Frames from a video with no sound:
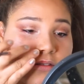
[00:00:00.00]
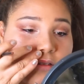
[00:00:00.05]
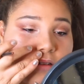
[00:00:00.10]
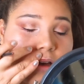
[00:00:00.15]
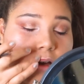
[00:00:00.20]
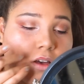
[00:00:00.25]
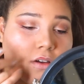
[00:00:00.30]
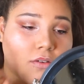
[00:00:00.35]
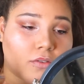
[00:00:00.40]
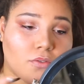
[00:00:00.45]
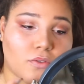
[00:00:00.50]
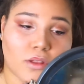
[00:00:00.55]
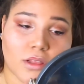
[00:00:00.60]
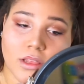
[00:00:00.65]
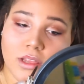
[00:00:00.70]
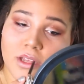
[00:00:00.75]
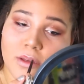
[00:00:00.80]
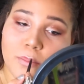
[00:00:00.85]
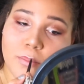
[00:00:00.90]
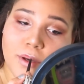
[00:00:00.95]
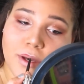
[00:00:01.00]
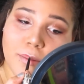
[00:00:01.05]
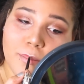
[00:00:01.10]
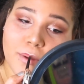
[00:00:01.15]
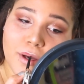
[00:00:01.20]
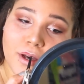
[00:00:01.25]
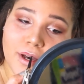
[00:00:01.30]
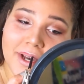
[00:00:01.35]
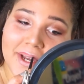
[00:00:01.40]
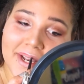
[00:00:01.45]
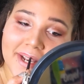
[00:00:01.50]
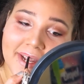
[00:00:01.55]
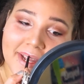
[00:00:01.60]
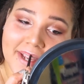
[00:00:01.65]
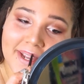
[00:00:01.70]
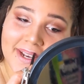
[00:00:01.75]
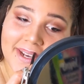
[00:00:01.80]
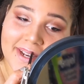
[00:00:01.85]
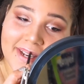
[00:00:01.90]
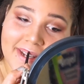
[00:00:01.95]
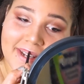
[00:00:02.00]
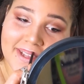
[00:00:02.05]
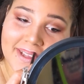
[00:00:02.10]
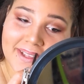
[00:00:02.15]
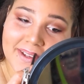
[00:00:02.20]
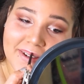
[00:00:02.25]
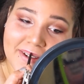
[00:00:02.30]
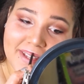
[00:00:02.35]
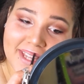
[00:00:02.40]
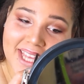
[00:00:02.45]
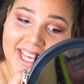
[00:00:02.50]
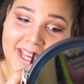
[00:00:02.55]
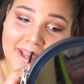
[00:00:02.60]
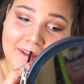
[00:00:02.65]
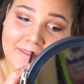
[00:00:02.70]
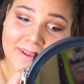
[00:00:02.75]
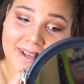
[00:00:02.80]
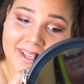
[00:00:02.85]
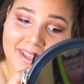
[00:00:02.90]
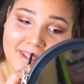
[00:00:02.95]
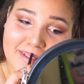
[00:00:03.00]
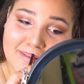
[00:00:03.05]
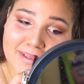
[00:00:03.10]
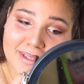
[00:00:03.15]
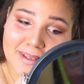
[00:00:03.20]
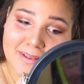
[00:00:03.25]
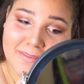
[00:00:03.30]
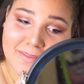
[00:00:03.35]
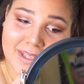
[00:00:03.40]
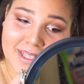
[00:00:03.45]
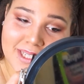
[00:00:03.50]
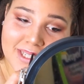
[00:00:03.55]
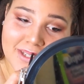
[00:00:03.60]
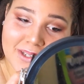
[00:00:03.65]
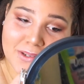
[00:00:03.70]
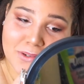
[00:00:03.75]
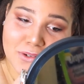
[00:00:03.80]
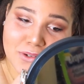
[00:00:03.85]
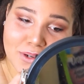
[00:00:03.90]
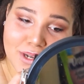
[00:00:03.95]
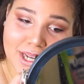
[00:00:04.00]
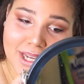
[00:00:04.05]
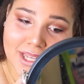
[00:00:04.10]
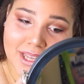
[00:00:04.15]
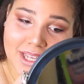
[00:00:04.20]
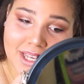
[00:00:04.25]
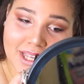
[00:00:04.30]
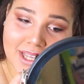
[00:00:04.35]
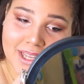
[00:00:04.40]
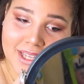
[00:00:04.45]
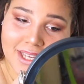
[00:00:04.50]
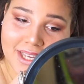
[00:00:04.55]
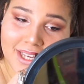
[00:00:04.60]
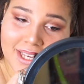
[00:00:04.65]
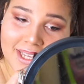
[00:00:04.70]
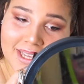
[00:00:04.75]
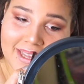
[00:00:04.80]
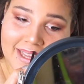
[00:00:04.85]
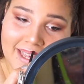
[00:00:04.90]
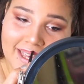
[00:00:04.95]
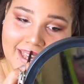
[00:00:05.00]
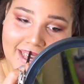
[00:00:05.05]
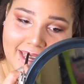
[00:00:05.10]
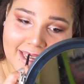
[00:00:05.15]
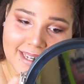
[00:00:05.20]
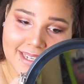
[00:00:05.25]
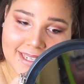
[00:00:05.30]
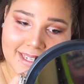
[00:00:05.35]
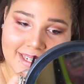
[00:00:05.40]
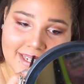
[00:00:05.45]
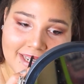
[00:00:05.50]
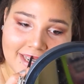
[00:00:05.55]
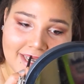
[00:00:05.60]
I have lip balm on, and literally my lips have been so dry lately that